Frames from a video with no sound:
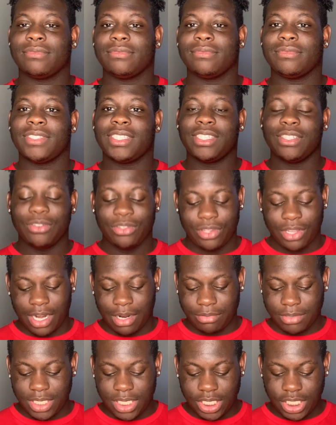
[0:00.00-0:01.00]
Still thought I
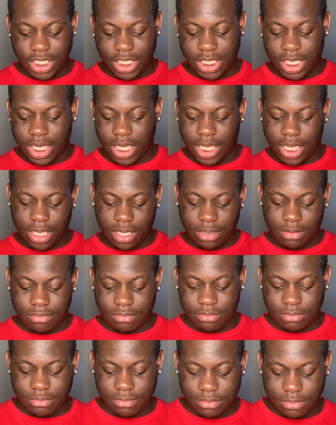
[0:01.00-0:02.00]
was the shit.
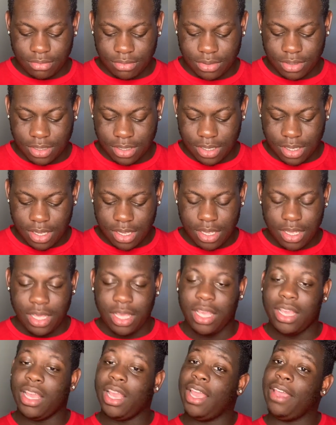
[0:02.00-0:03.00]

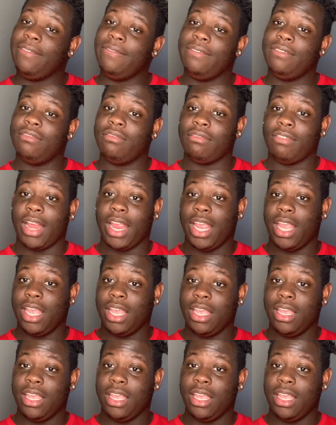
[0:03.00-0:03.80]
In 8th grade,